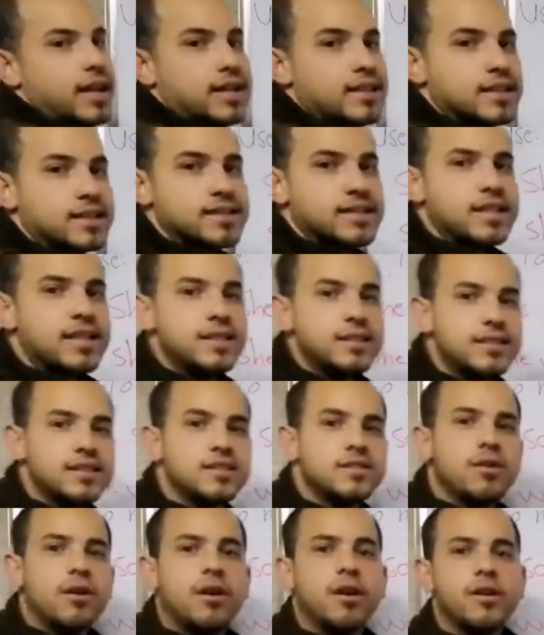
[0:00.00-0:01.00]
doesn't
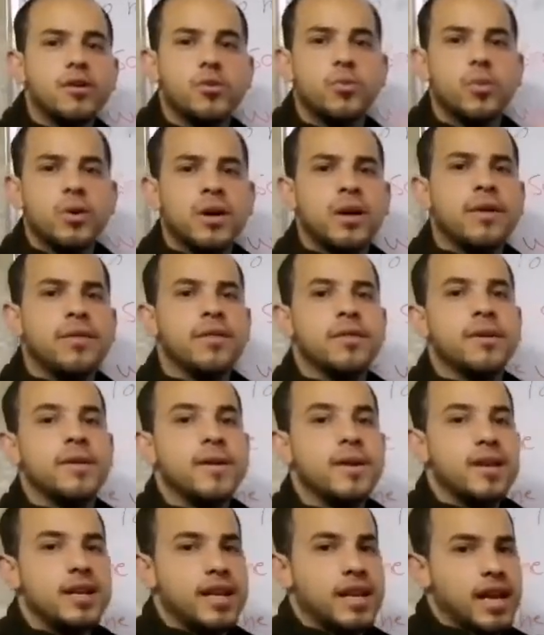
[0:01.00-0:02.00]
start with
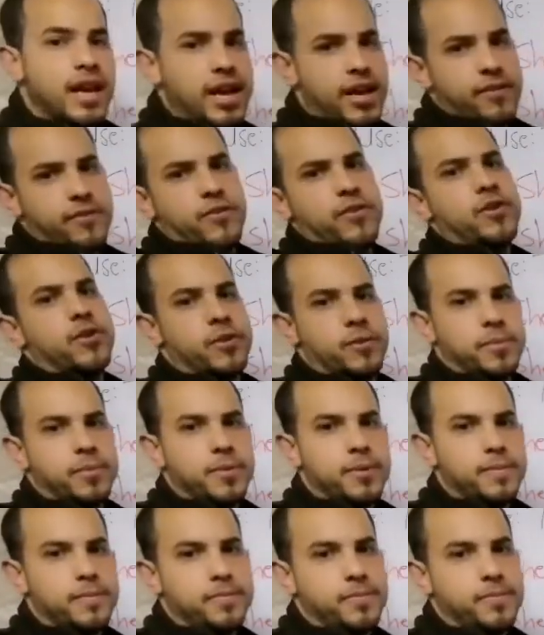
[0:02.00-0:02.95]
a verb.